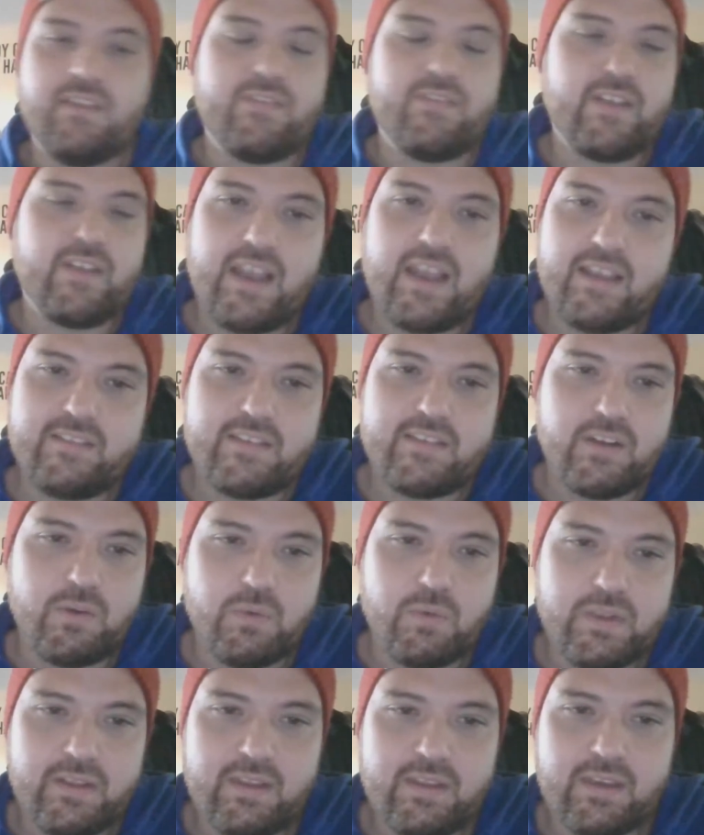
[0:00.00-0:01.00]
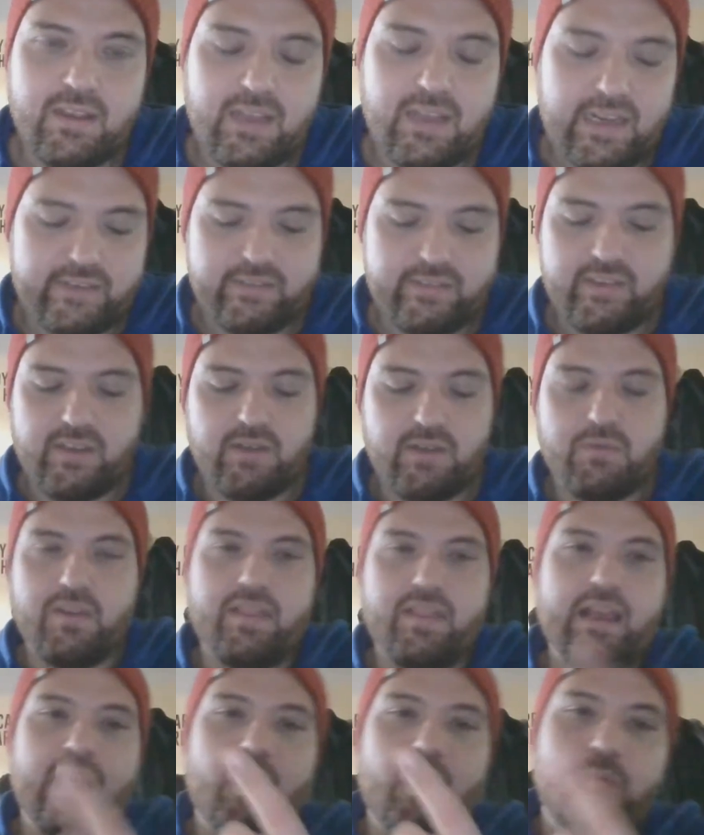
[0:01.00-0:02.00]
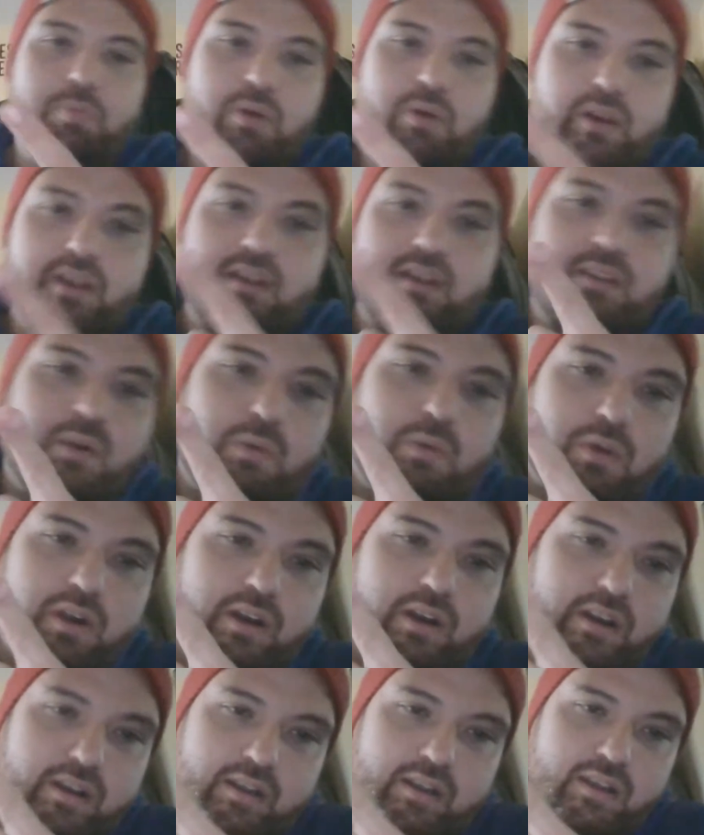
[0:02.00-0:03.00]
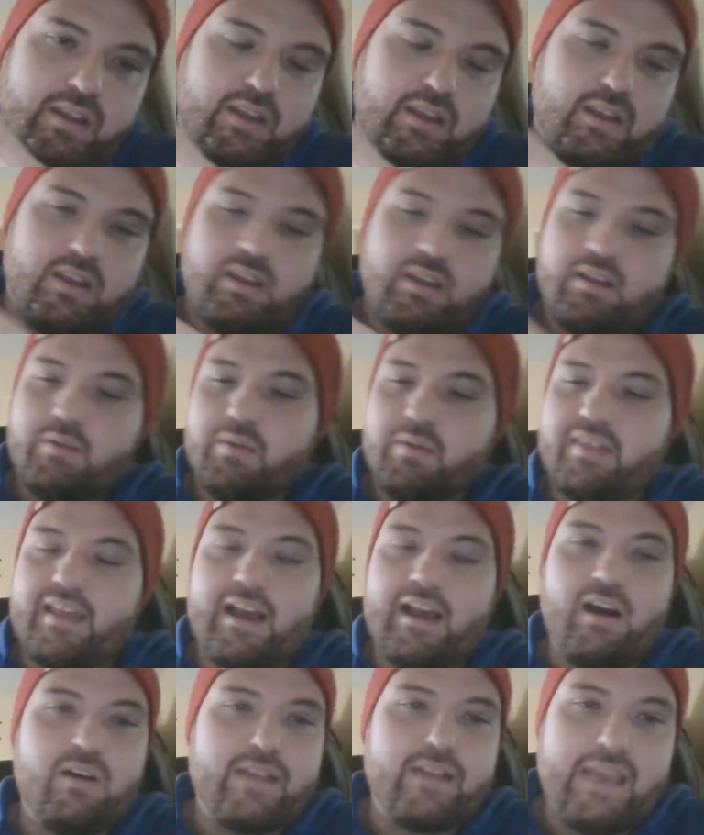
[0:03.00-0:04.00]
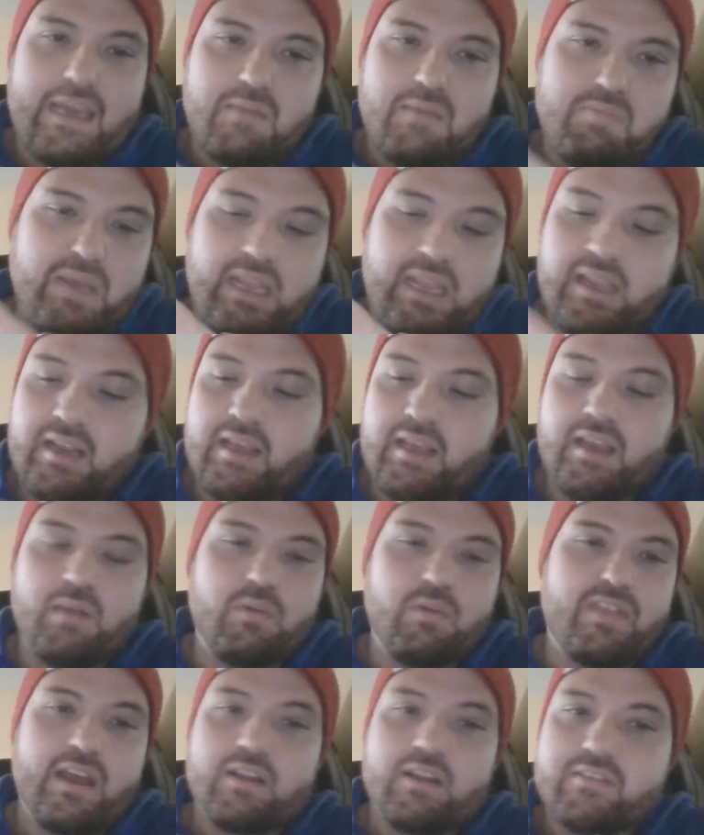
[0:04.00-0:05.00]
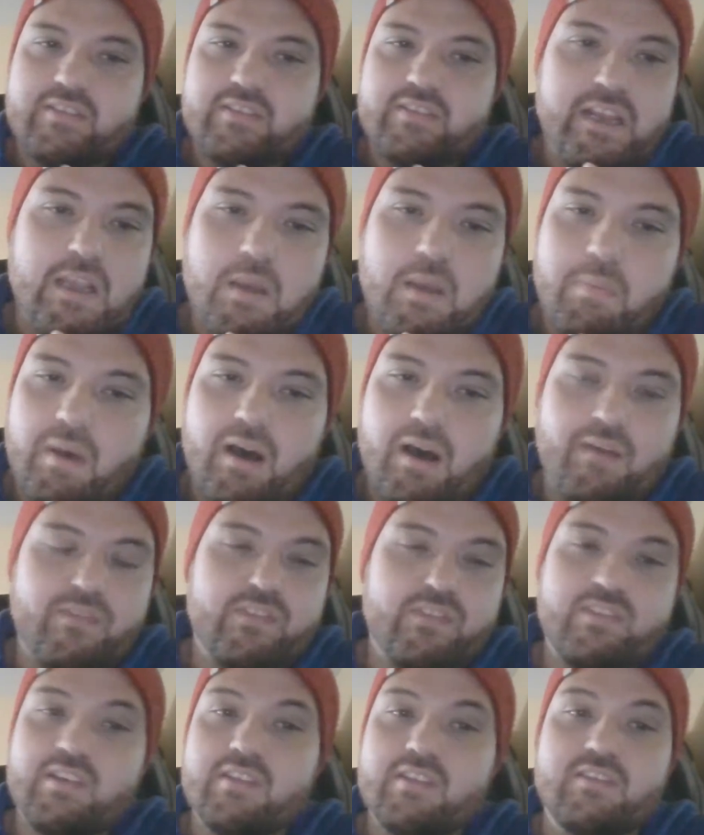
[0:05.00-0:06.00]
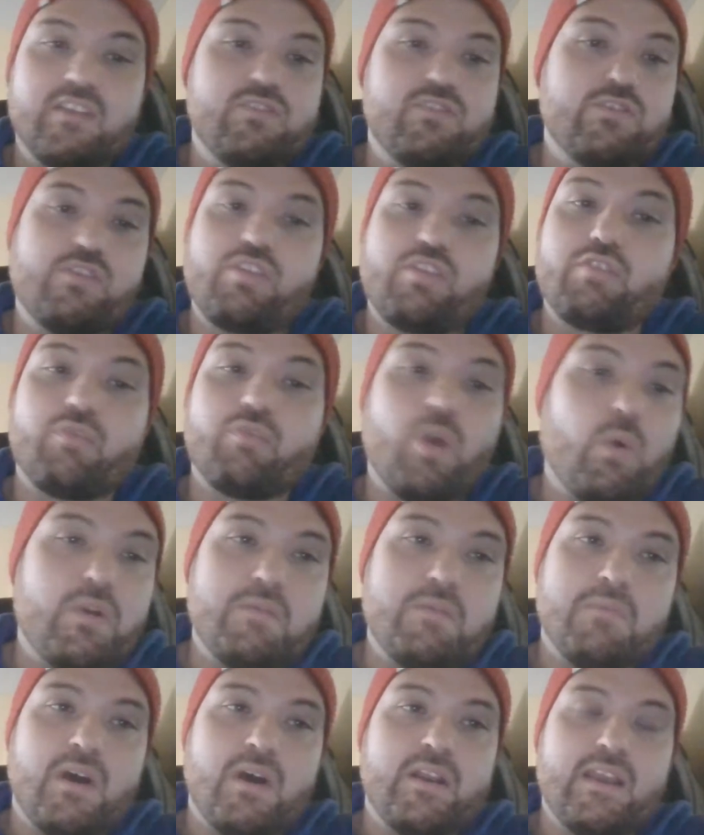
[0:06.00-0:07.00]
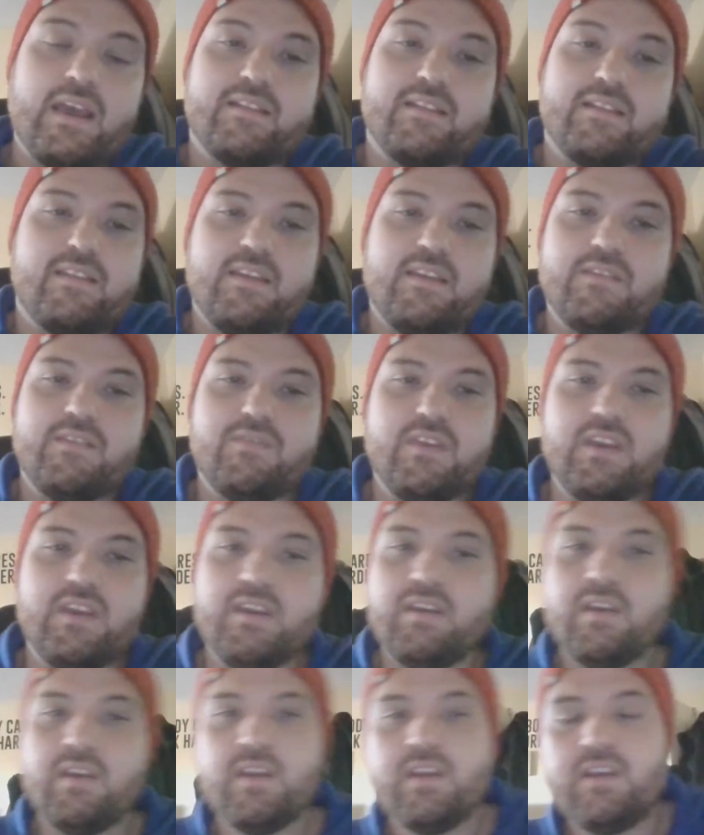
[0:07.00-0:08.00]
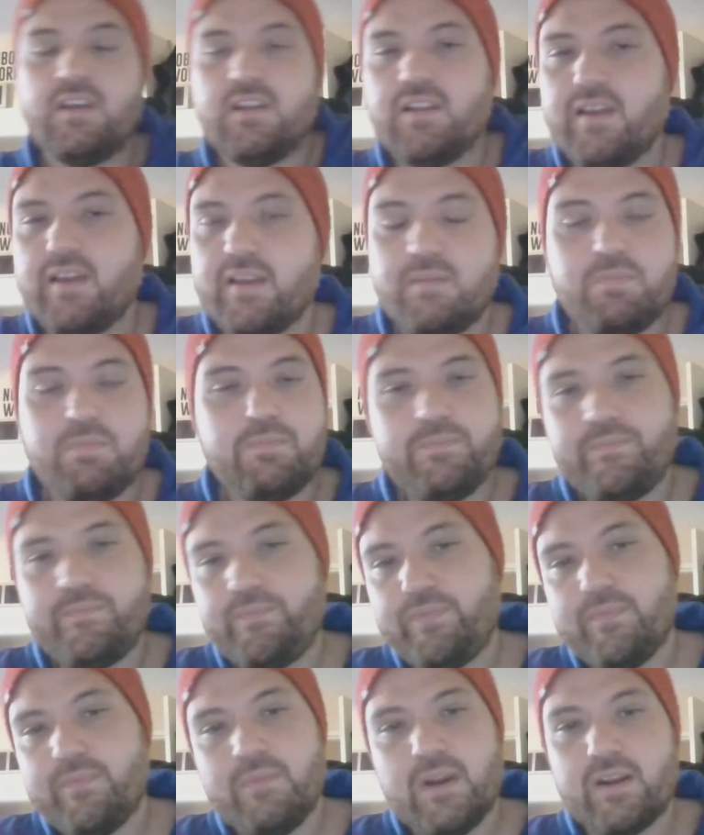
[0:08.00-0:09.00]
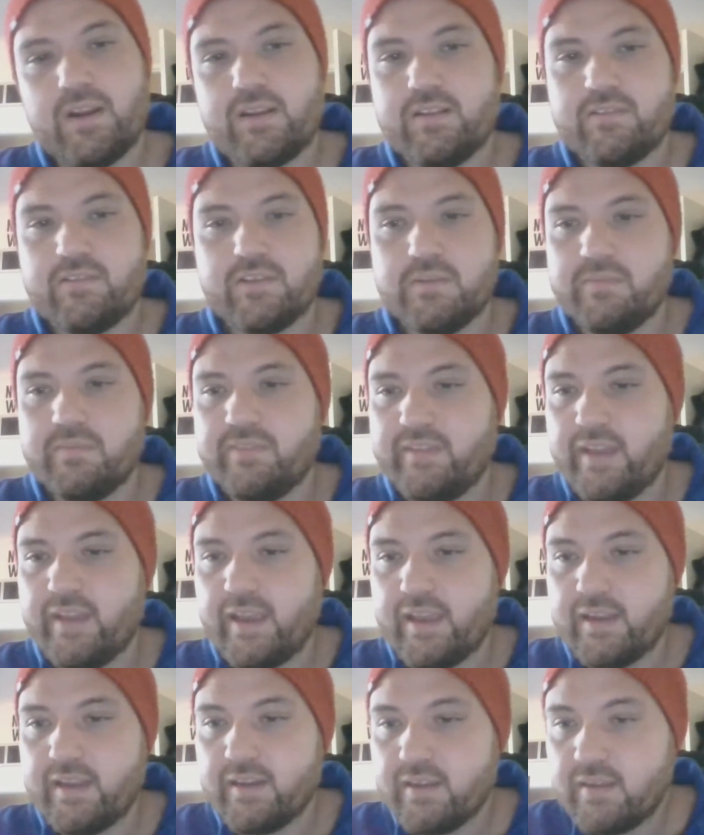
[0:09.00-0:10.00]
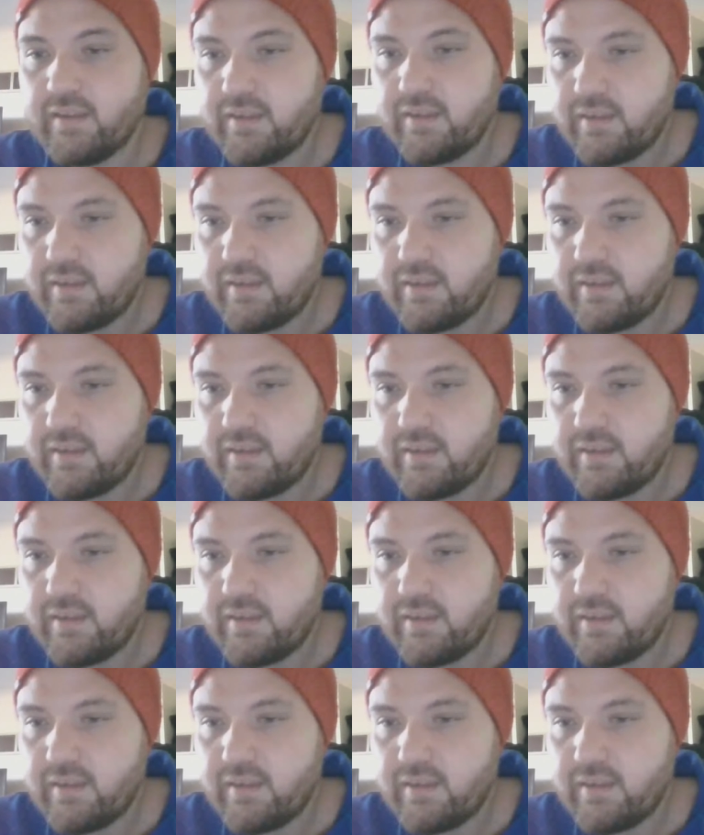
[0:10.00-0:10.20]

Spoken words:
If a guy's going to win the election without putting in the work, without campaigning, without setting up offices, and just throwing money at a TV, like, American dream's dead.